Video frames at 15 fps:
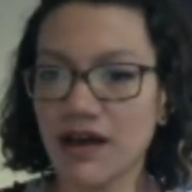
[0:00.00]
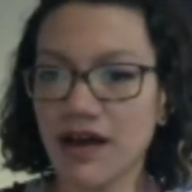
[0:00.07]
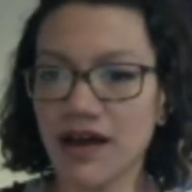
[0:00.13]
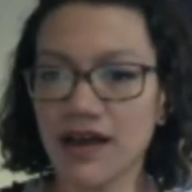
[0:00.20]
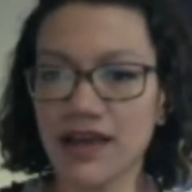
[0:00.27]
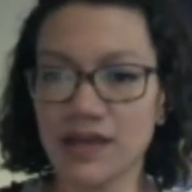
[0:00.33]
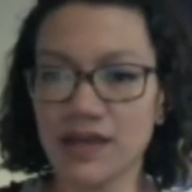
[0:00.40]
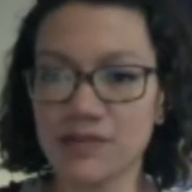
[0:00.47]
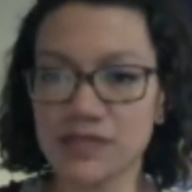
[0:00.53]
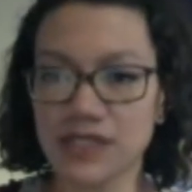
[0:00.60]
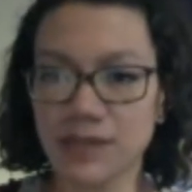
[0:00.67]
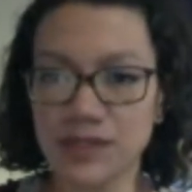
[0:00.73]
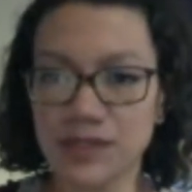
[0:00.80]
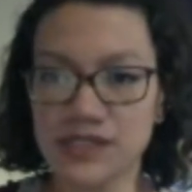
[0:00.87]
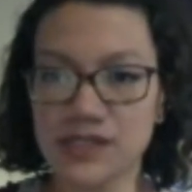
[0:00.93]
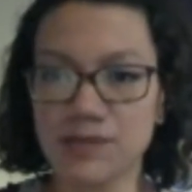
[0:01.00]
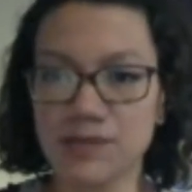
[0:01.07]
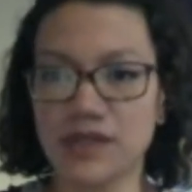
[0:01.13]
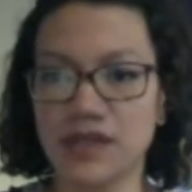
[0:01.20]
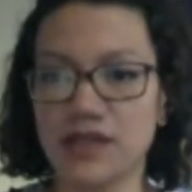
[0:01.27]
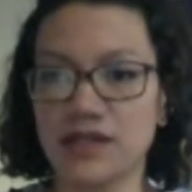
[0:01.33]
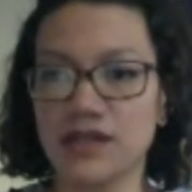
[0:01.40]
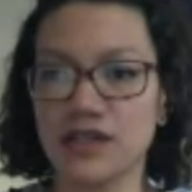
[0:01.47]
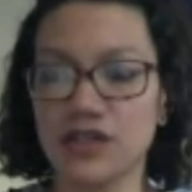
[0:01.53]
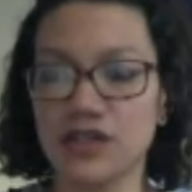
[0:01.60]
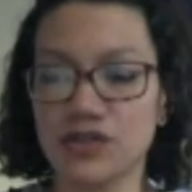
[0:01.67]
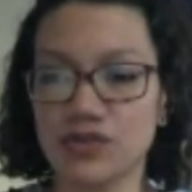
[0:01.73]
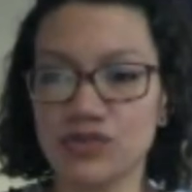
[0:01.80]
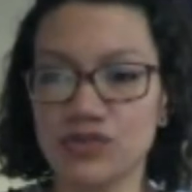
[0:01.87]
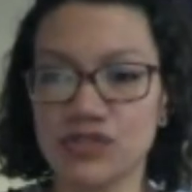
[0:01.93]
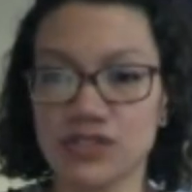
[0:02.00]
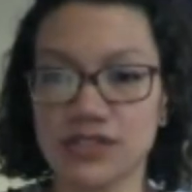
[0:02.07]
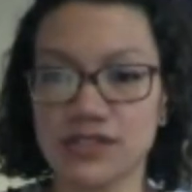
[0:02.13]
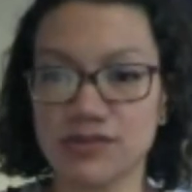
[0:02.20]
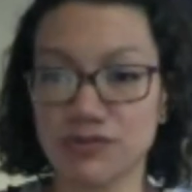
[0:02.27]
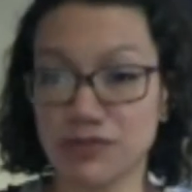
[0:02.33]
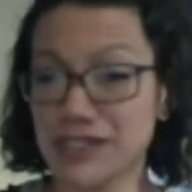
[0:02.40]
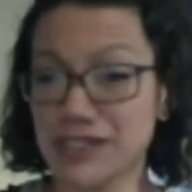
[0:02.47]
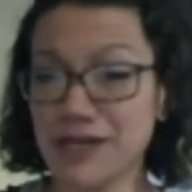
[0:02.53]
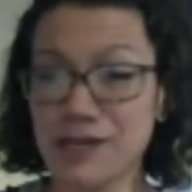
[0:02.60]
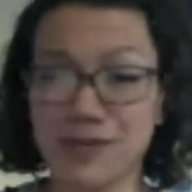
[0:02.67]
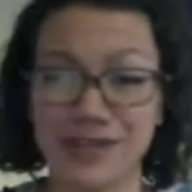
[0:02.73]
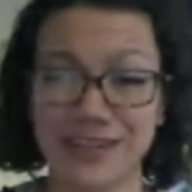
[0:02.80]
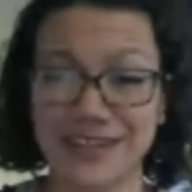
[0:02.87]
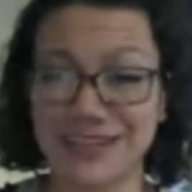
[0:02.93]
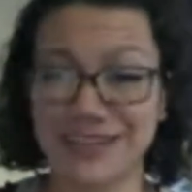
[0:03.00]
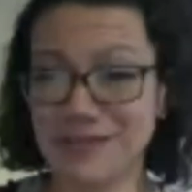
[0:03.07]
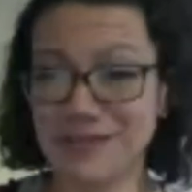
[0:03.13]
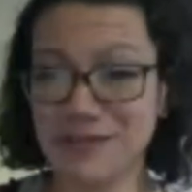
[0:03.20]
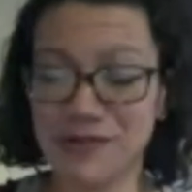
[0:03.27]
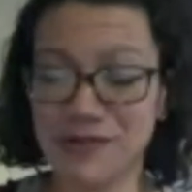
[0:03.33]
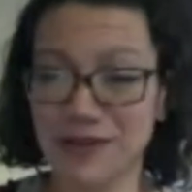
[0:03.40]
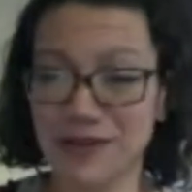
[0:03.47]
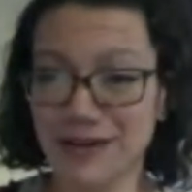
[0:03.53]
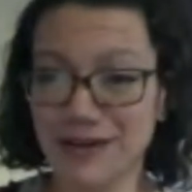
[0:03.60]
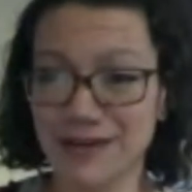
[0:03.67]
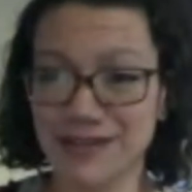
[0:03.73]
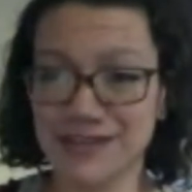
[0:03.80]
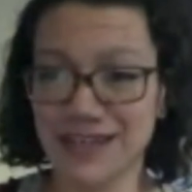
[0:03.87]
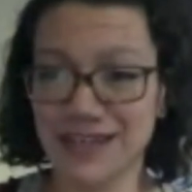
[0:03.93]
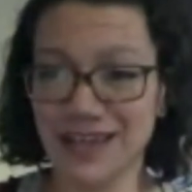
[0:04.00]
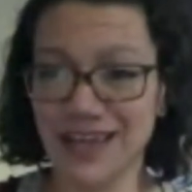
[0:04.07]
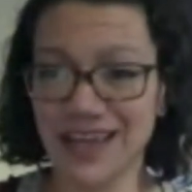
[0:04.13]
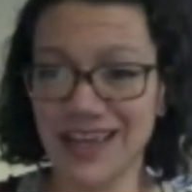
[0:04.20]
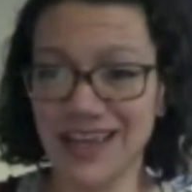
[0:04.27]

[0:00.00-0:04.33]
I am skipping something, you just retype it or say,